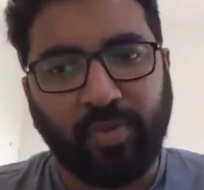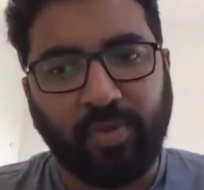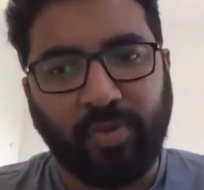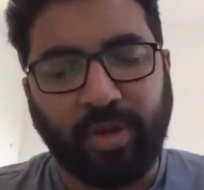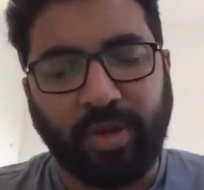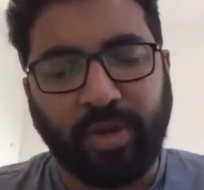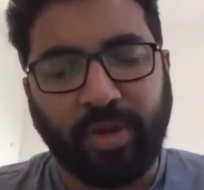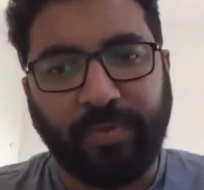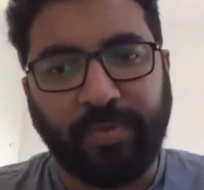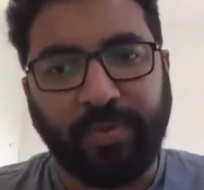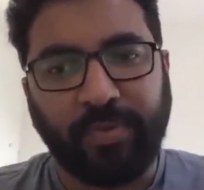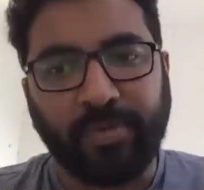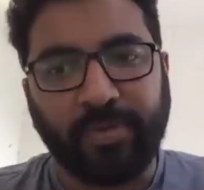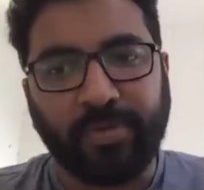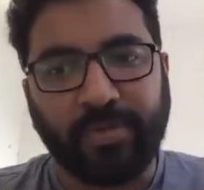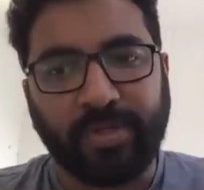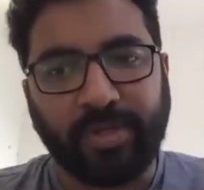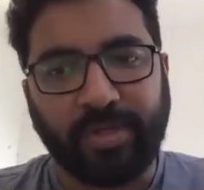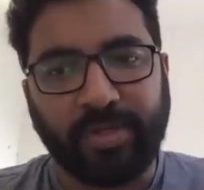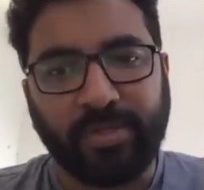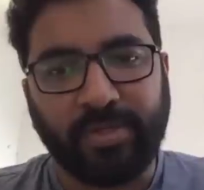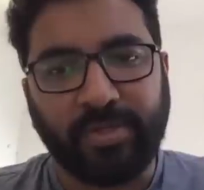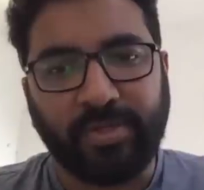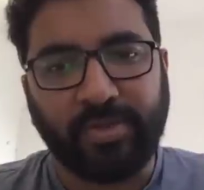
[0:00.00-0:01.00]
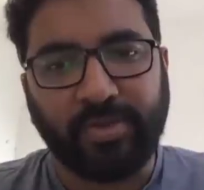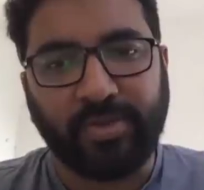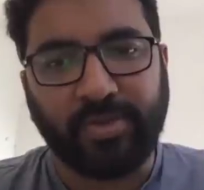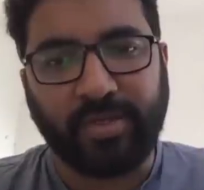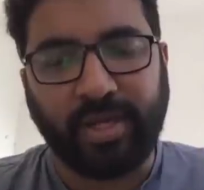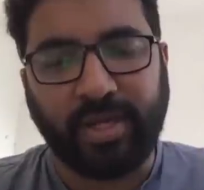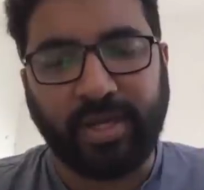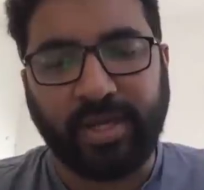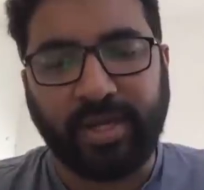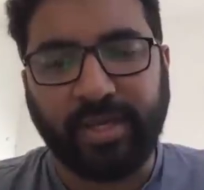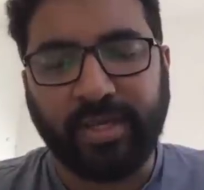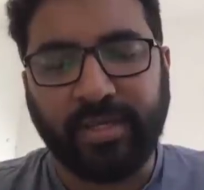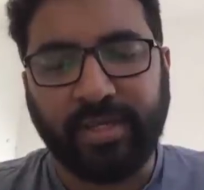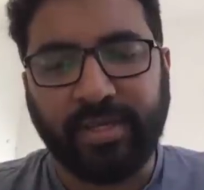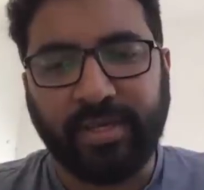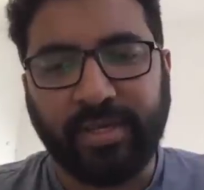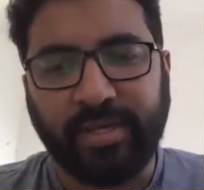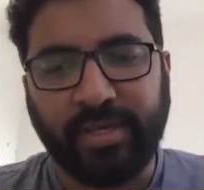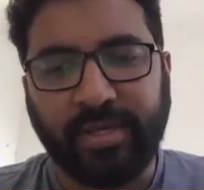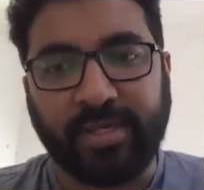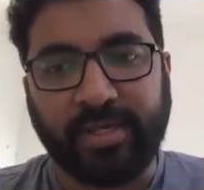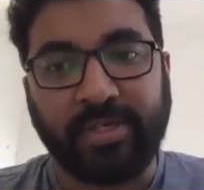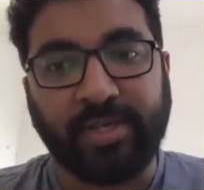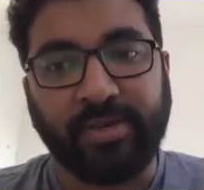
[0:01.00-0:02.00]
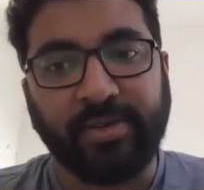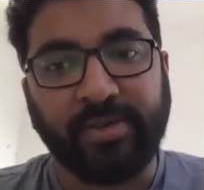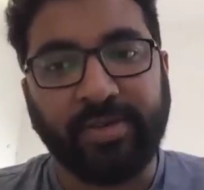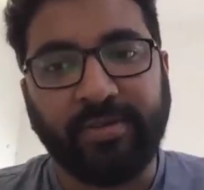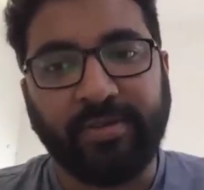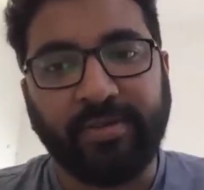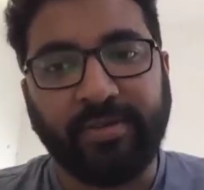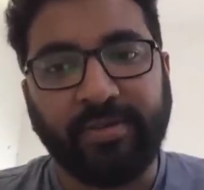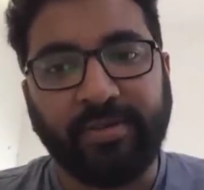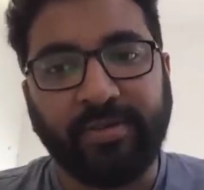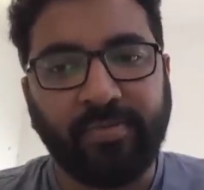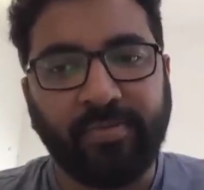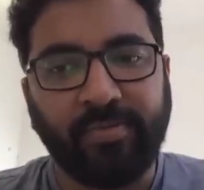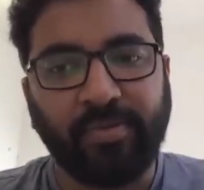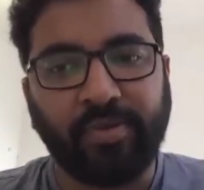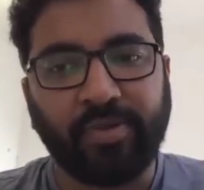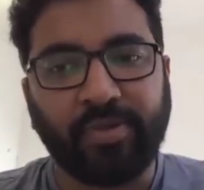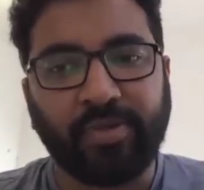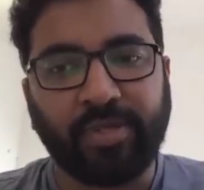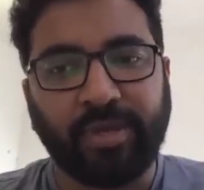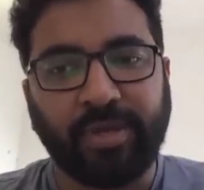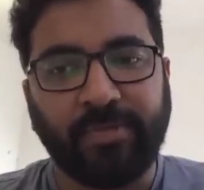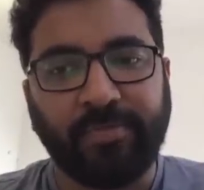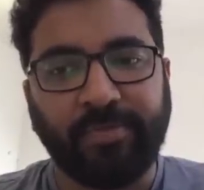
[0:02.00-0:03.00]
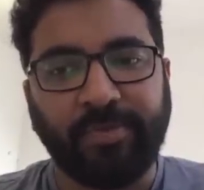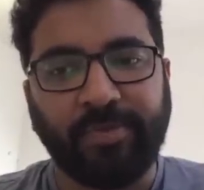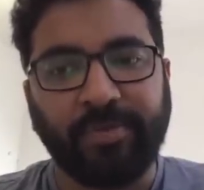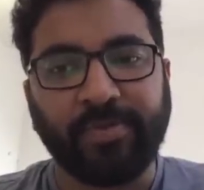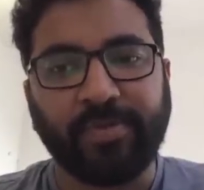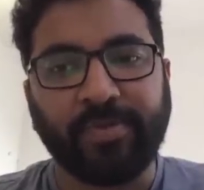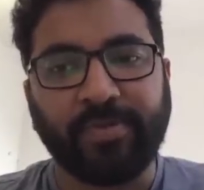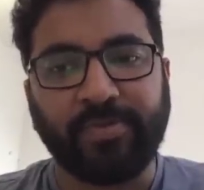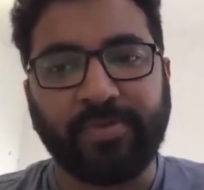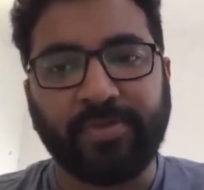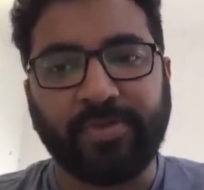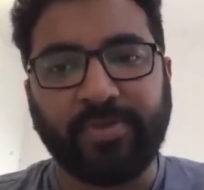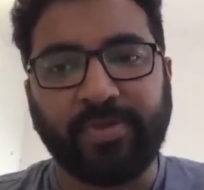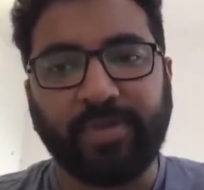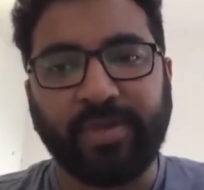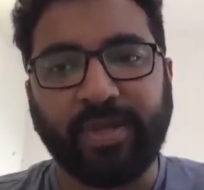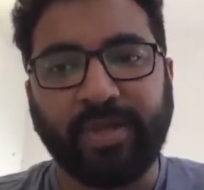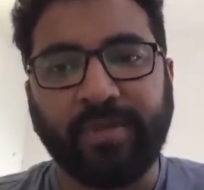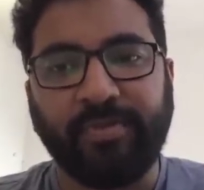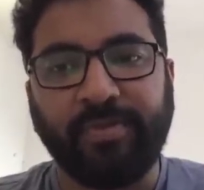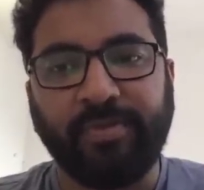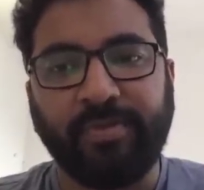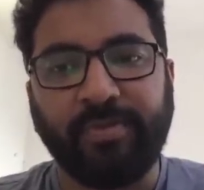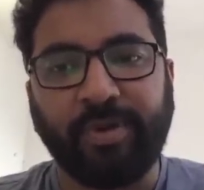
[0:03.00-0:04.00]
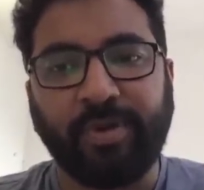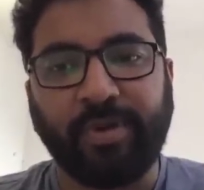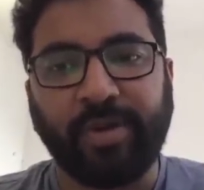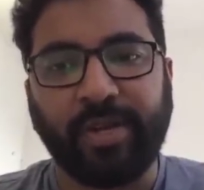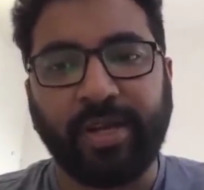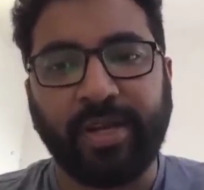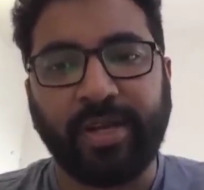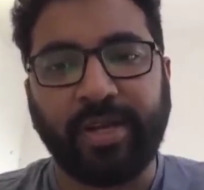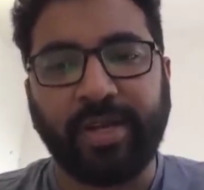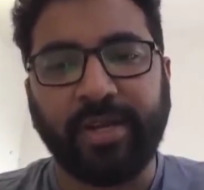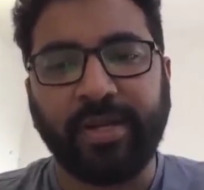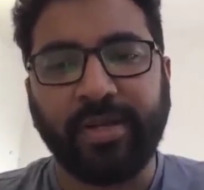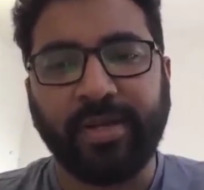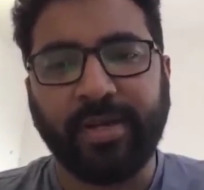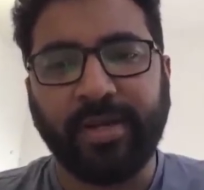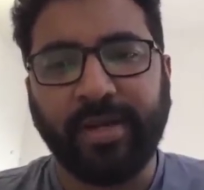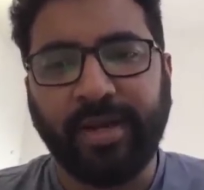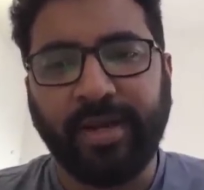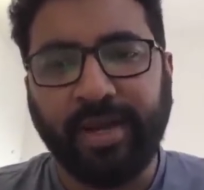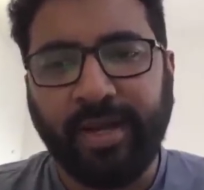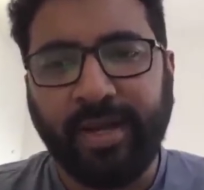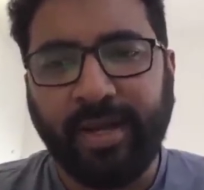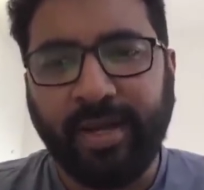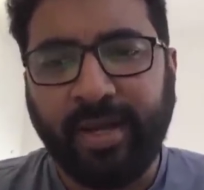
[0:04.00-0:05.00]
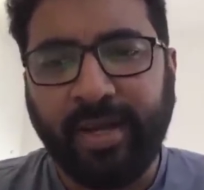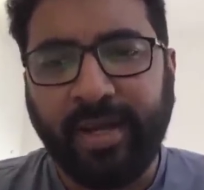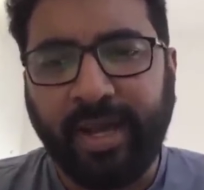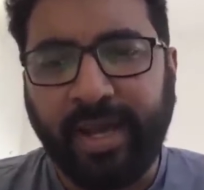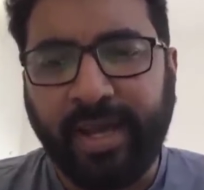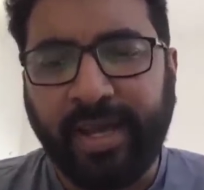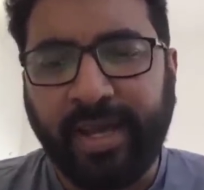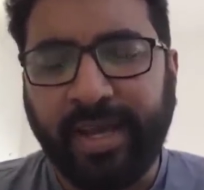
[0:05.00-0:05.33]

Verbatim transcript: reports is to study the executive summary, which is there in most reports, which will give you a broad idea.